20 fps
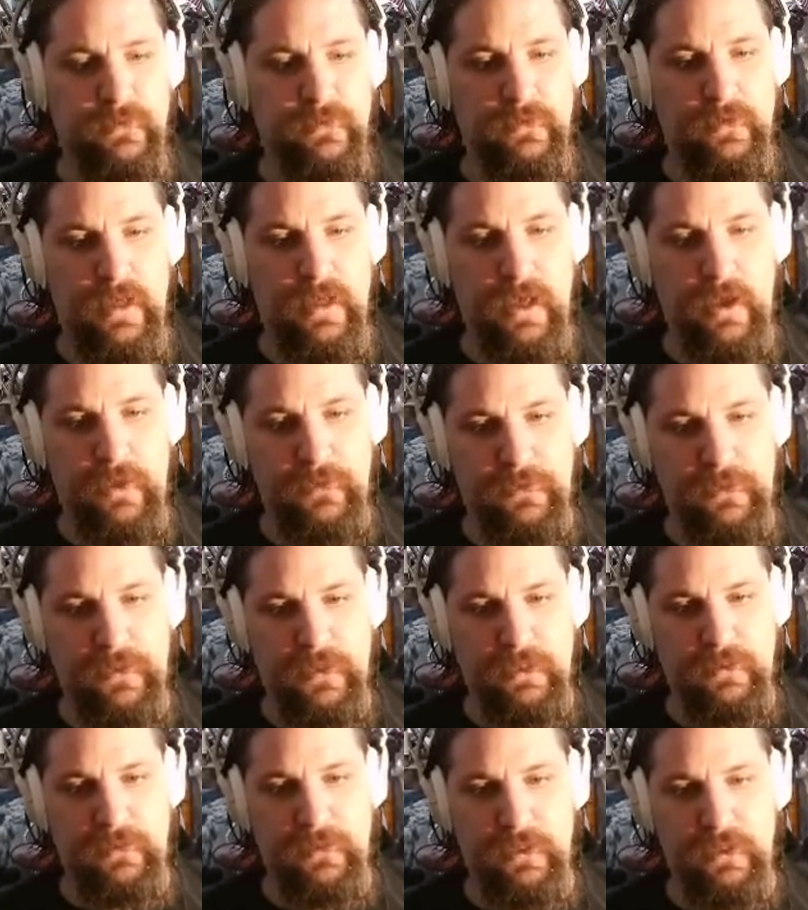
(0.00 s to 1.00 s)
health
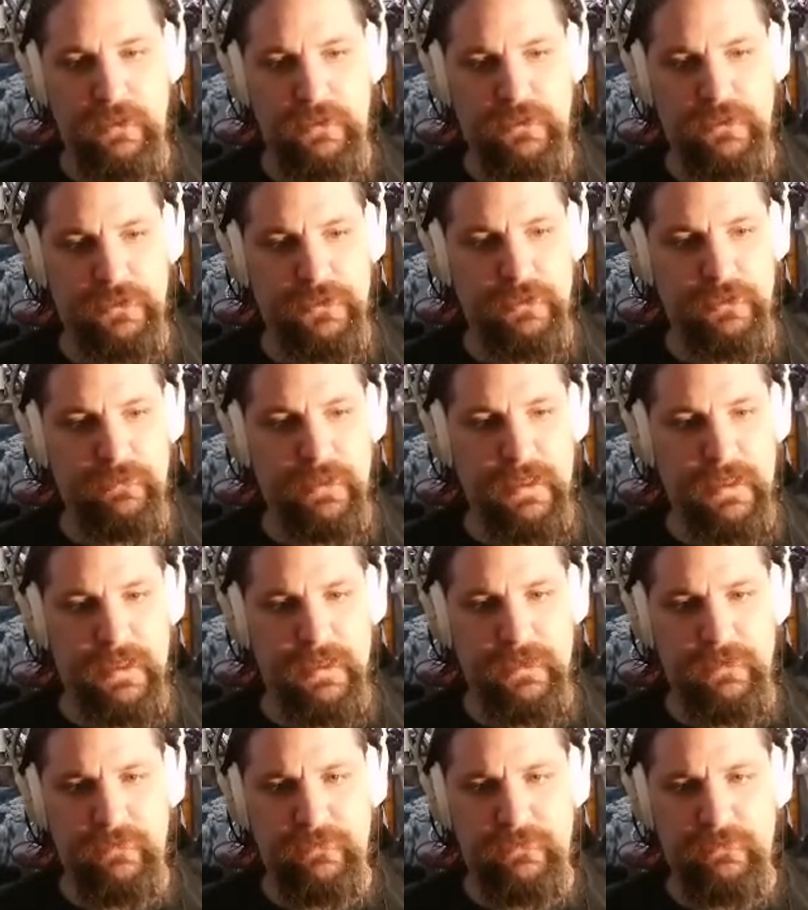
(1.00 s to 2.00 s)
kit there, should you need
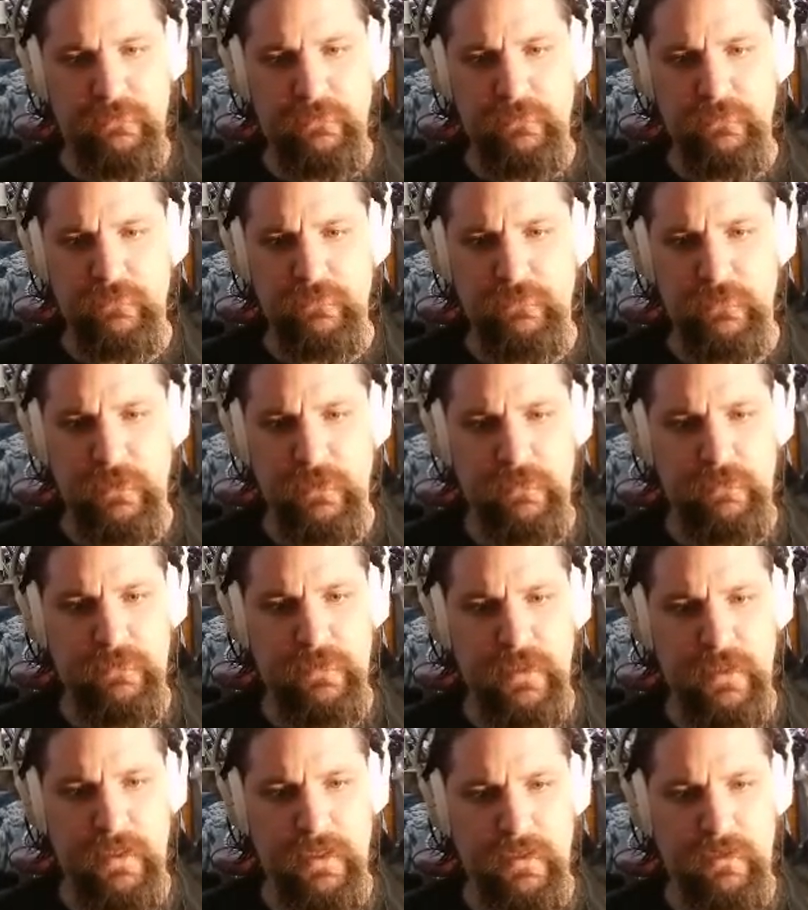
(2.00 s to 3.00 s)
it.
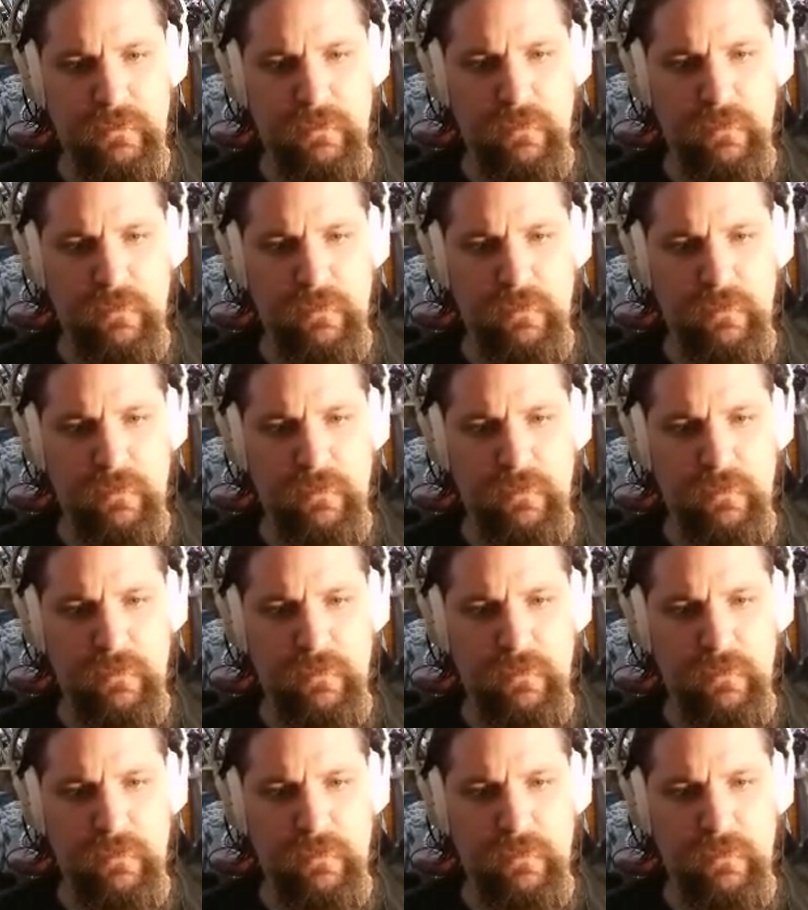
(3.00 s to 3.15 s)
Okay.